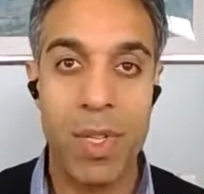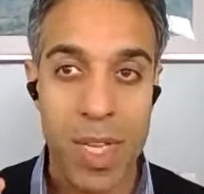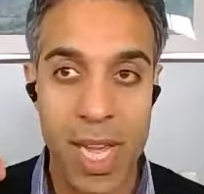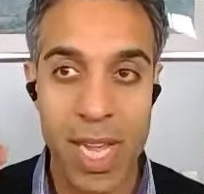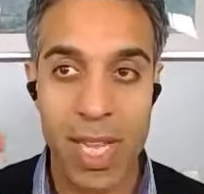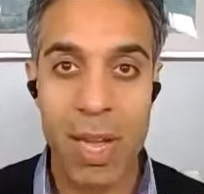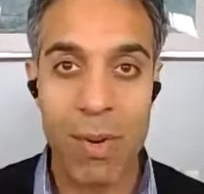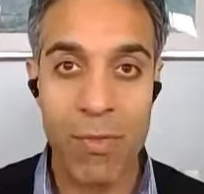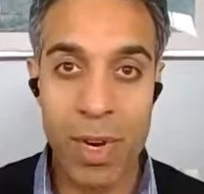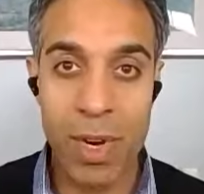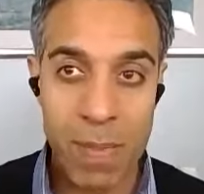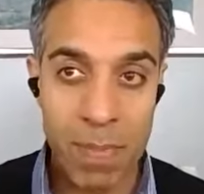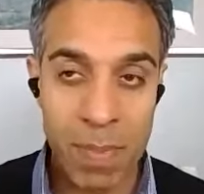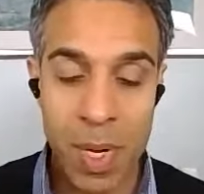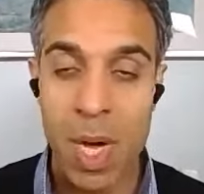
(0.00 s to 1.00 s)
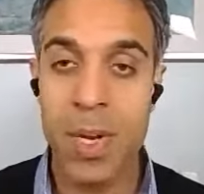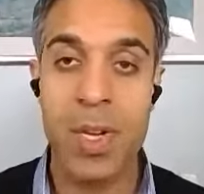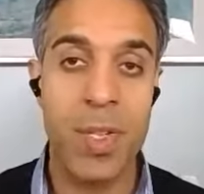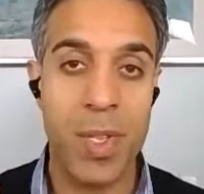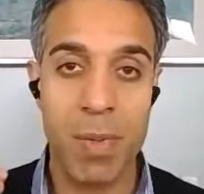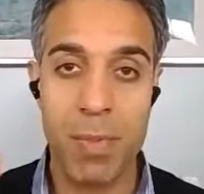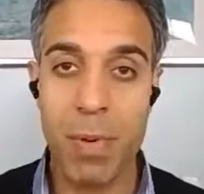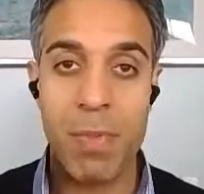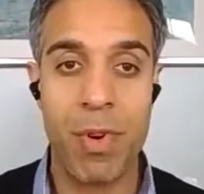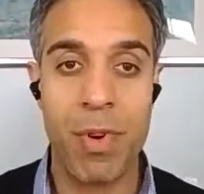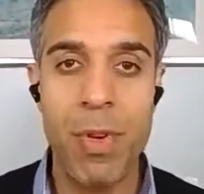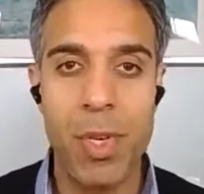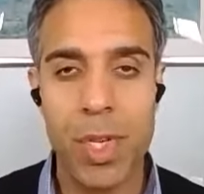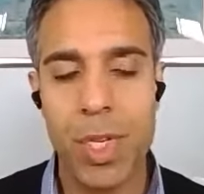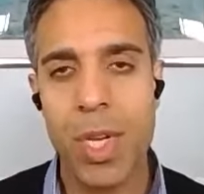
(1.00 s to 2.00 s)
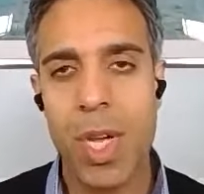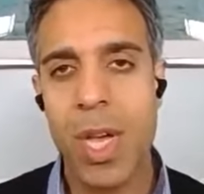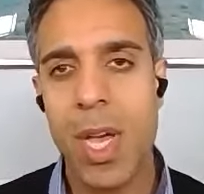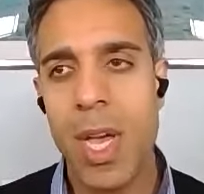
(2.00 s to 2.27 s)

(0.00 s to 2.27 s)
take that really burdensome approach.